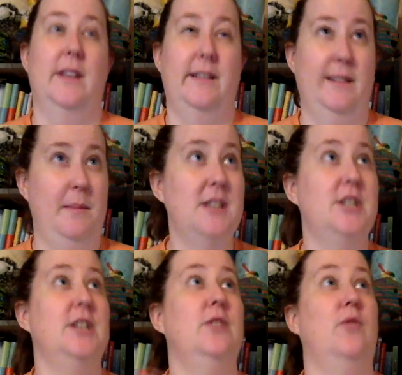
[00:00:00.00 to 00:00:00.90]
as I
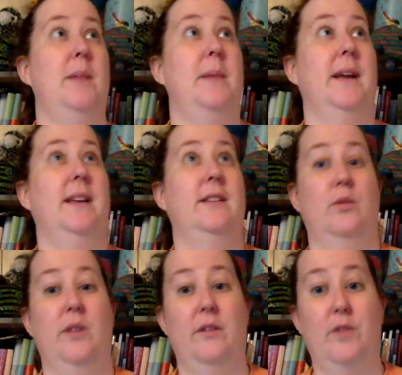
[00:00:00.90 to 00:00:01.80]
mentioned, Rhinebeck is
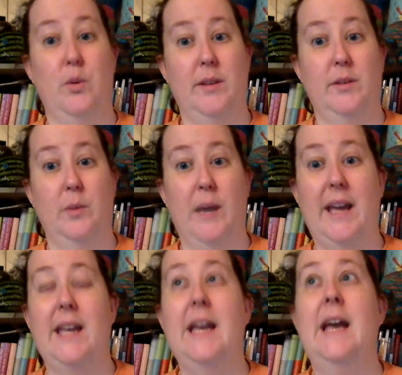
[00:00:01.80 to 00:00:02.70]
only a few weeks
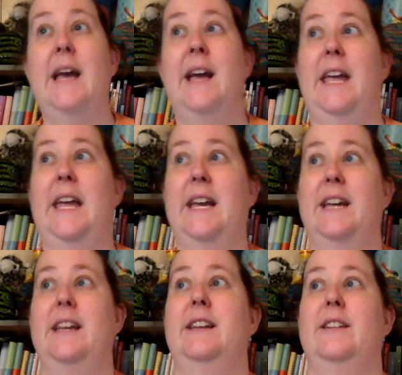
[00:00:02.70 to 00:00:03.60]
away,
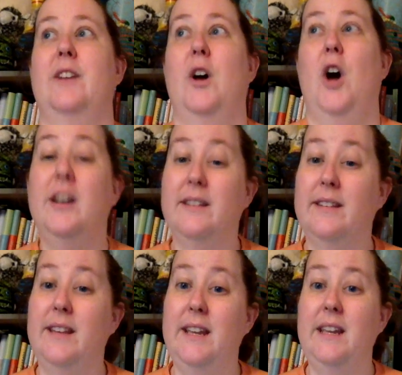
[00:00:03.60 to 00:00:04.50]
and
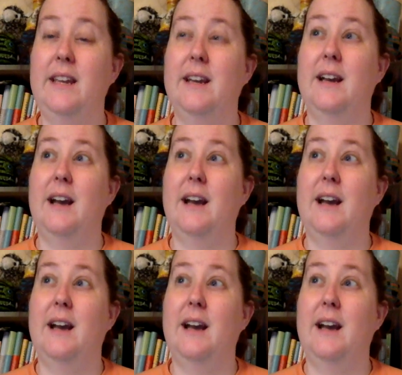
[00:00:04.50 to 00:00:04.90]
honestly,